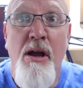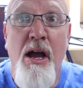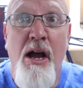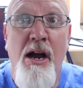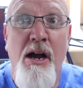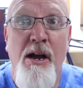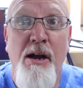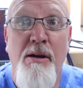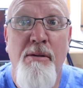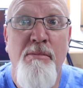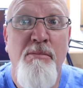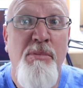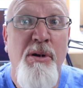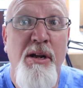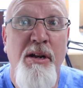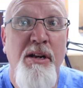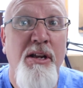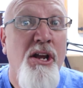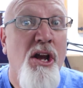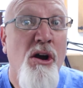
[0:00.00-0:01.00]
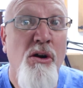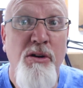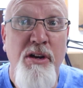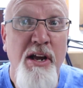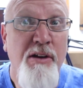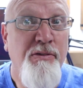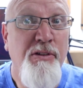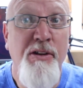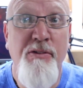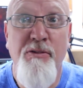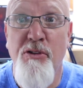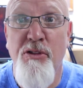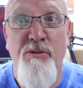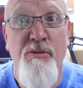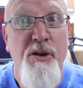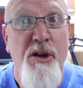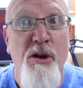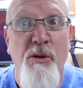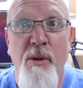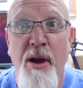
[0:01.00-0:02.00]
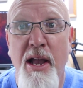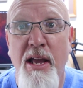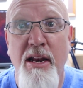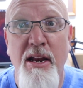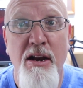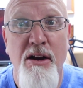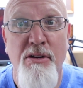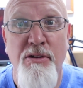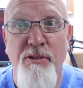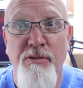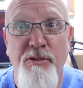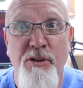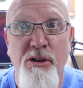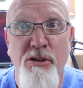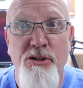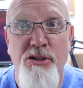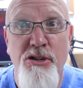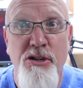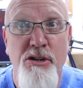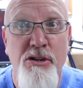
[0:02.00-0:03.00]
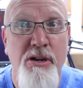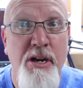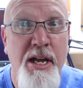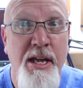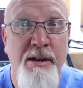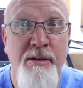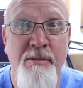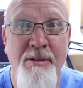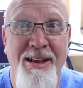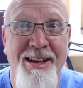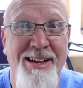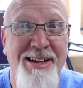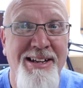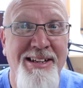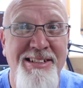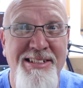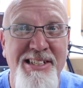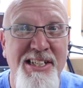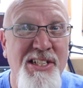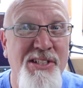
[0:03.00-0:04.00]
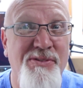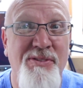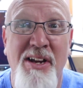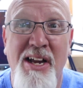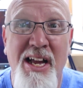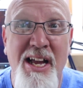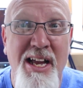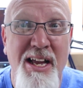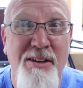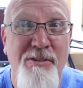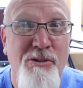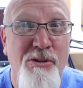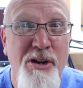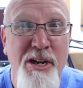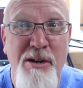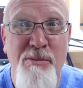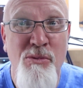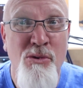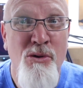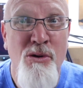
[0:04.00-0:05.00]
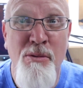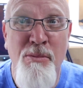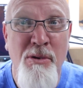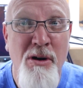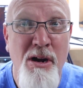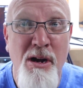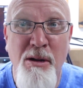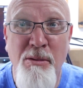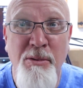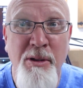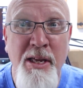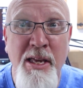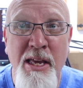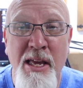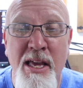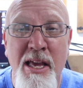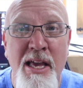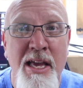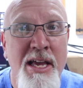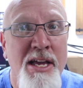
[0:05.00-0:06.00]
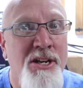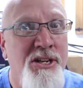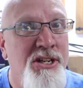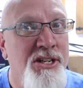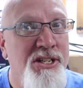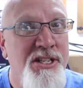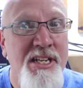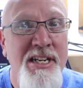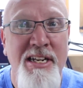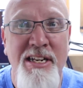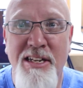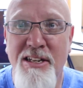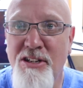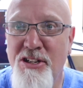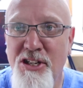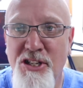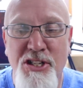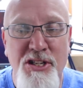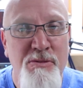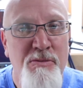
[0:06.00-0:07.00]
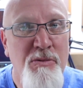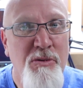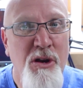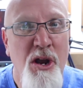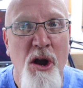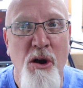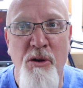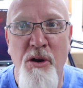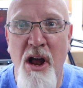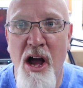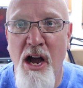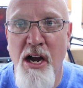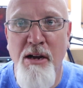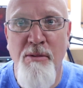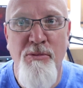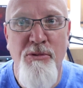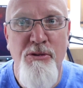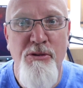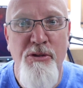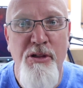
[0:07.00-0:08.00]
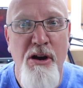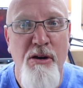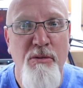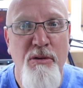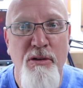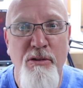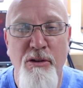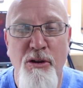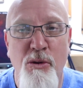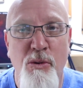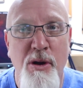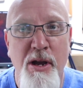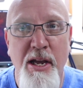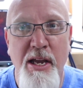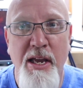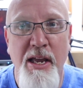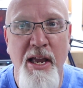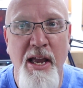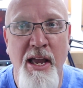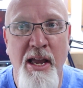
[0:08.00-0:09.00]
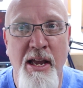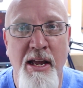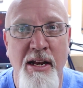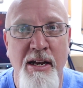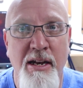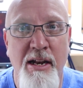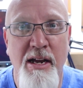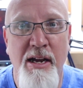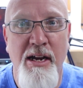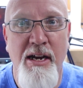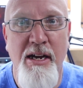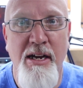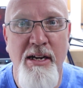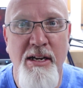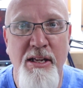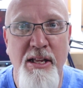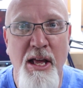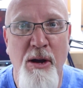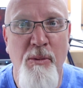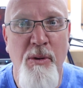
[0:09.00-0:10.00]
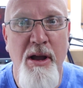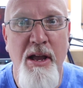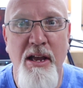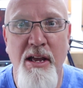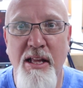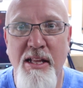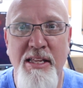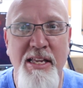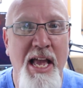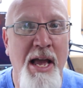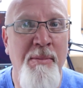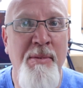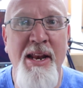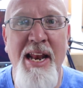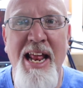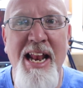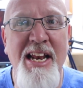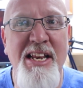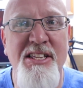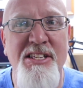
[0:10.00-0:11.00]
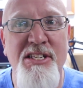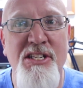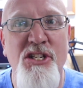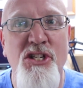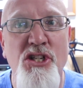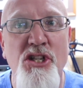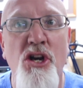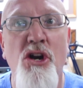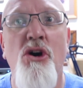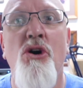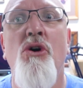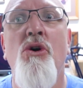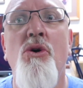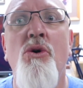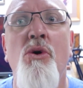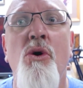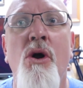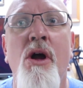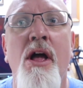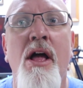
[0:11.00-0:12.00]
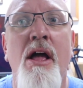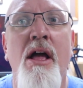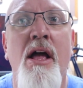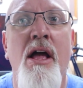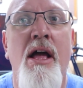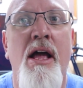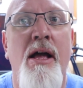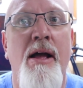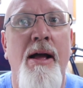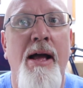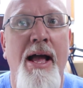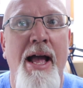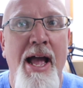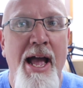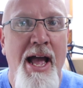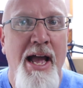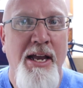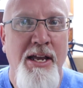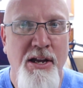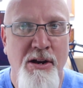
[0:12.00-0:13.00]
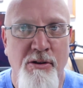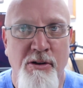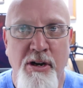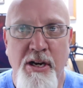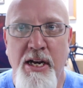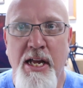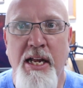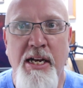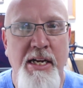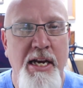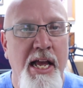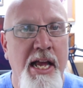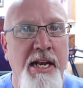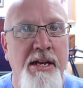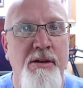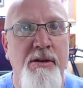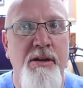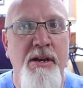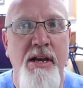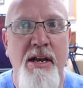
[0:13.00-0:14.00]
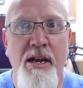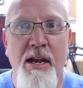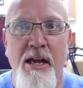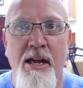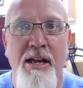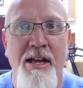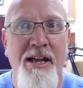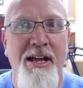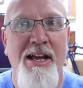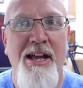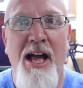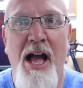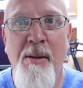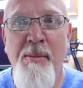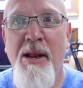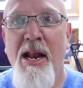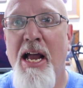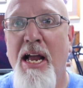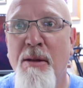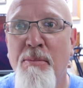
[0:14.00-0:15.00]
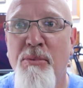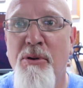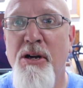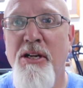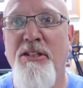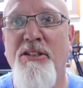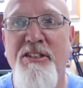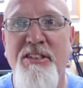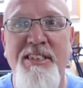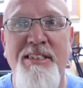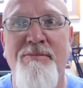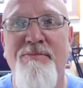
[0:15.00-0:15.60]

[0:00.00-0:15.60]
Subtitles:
But you know, definitely for 308 here in the future, and 6.5 Creedmoor probably, just to you know, knock them through there really quick. And that way, I mean, and it's so accurate. I mean, I could put